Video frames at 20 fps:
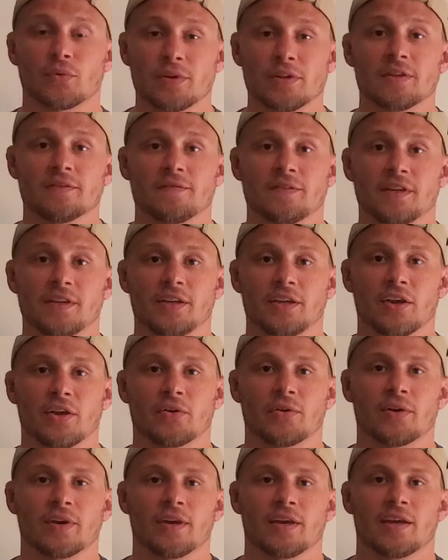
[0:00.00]
in the
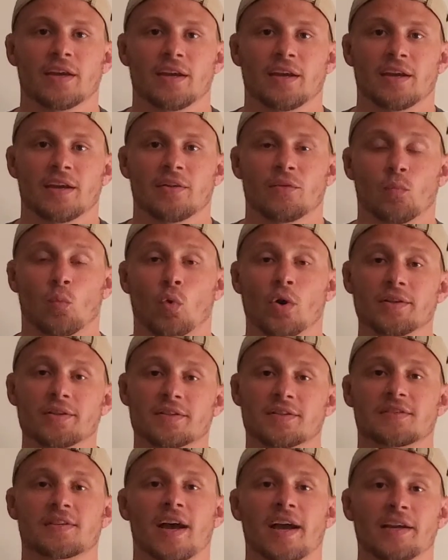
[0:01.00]
video, one
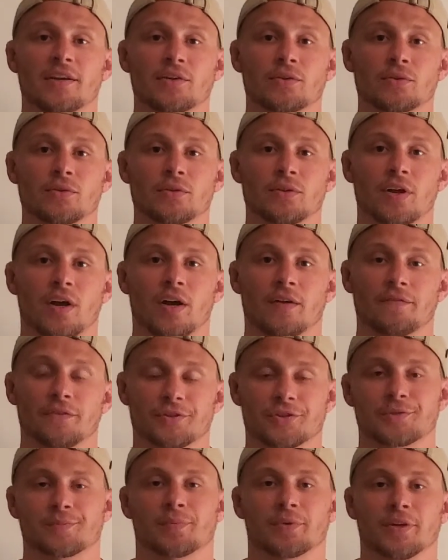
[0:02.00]
cycle of the
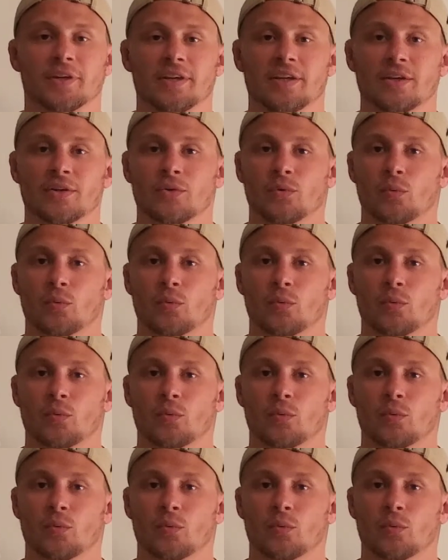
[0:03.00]
spring